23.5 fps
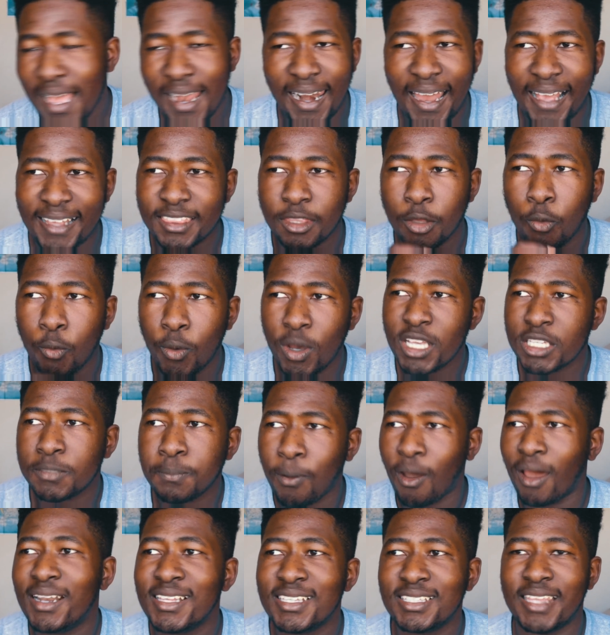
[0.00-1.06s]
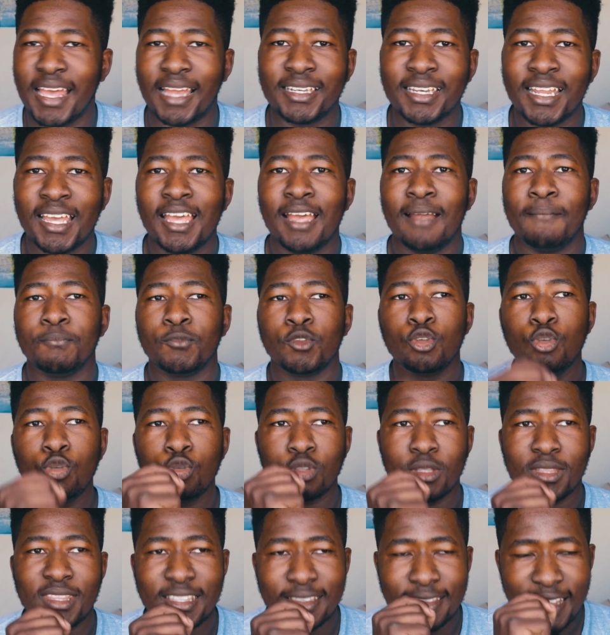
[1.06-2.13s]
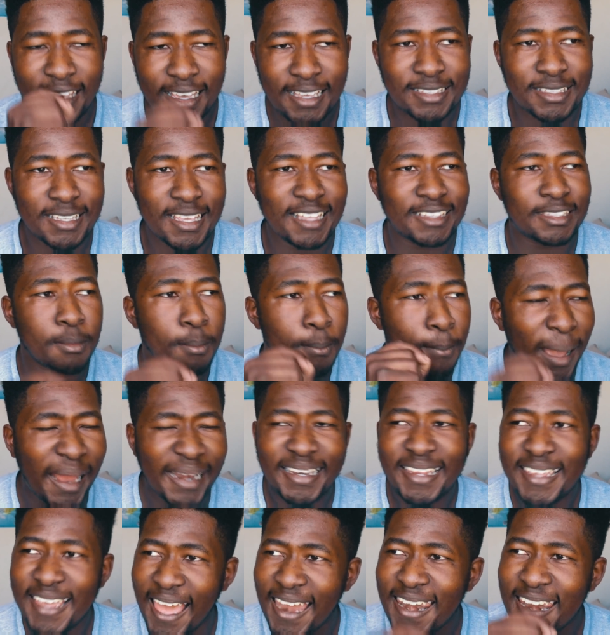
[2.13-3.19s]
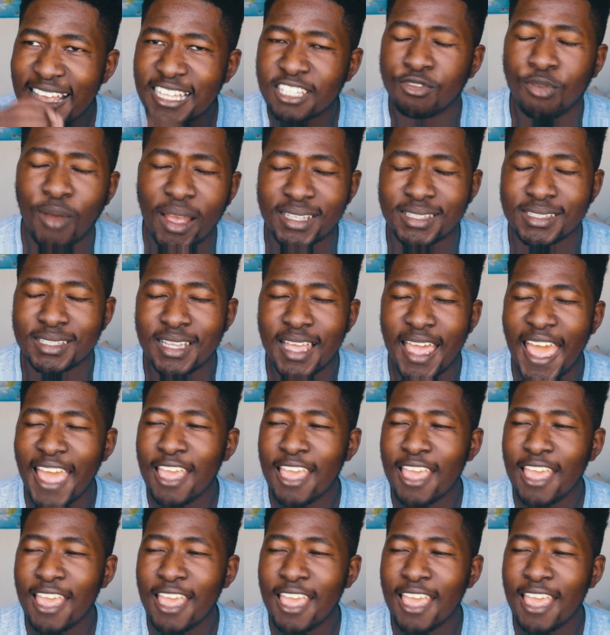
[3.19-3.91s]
Like, the worst part is that the thing is, it's money and NSFAS,